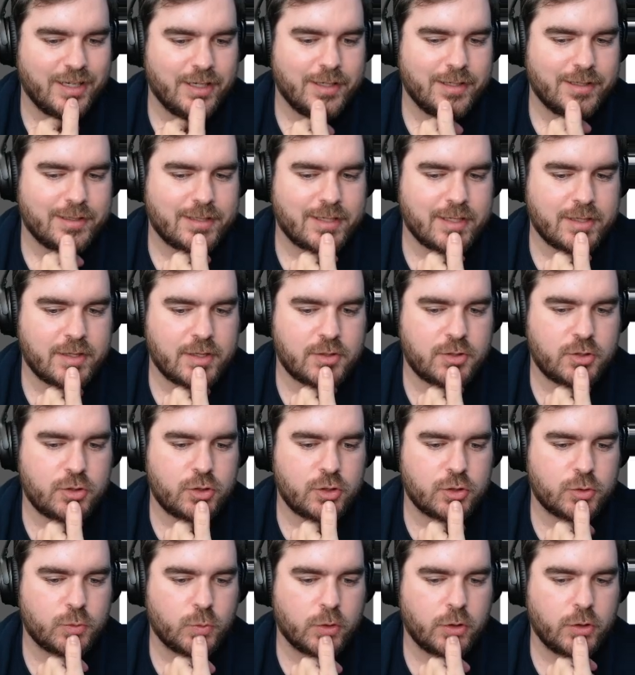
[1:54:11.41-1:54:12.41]
See, this is
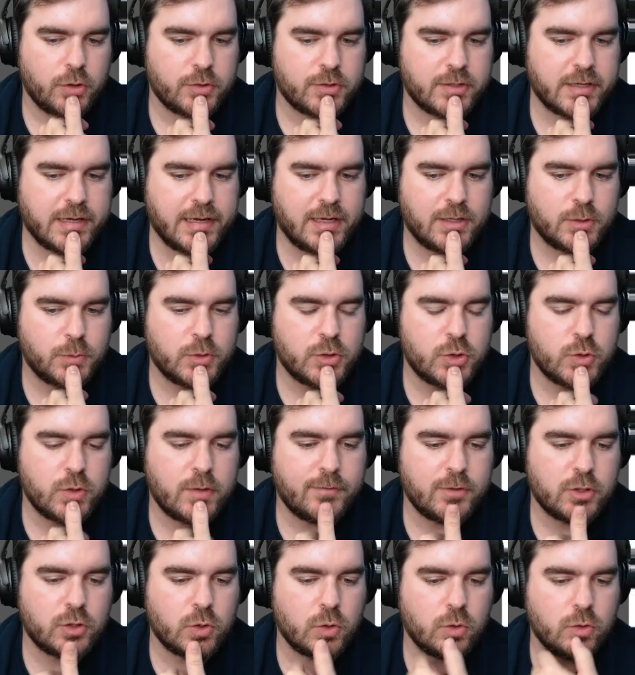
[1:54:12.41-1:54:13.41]
just one of those hands. We do have a
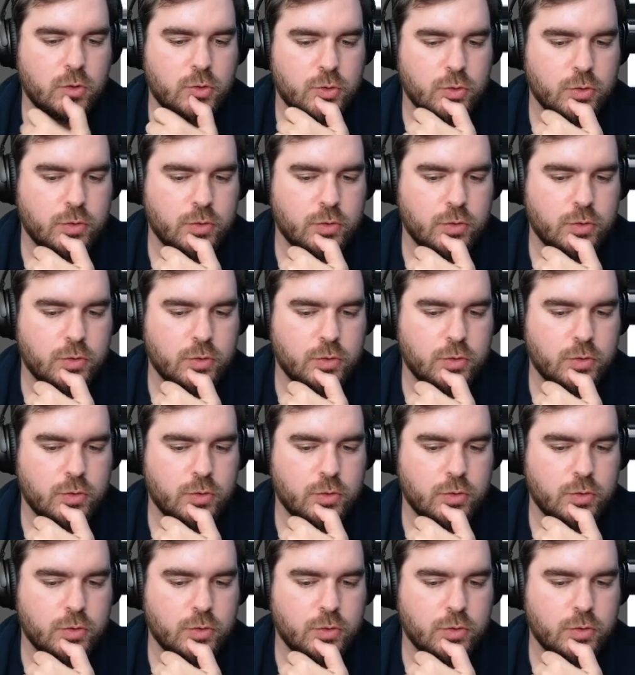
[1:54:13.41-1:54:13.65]
turn 2